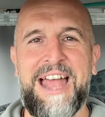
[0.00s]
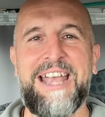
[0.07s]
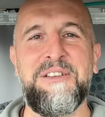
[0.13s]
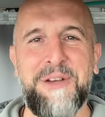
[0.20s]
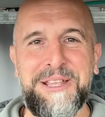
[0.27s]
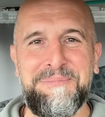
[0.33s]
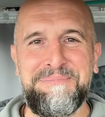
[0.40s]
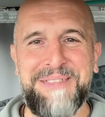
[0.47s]

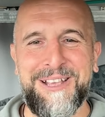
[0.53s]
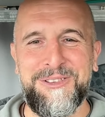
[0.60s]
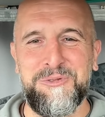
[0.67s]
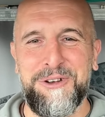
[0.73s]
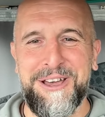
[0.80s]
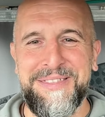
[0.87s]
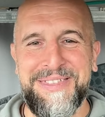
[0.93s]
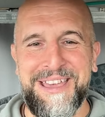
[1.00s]
Anyway, that's
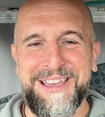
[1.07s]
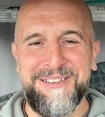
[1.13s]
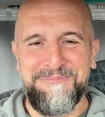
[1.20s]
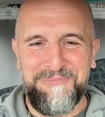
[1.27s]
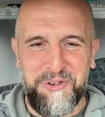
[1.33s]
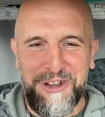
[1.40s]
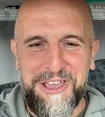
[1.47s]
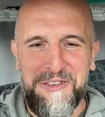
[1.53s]
what I think.
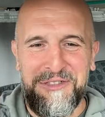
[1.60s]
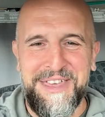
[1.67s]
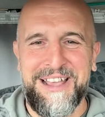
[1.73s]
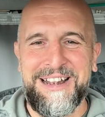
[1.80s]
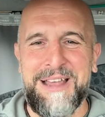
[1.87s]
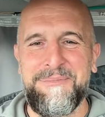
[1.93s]
What do you think?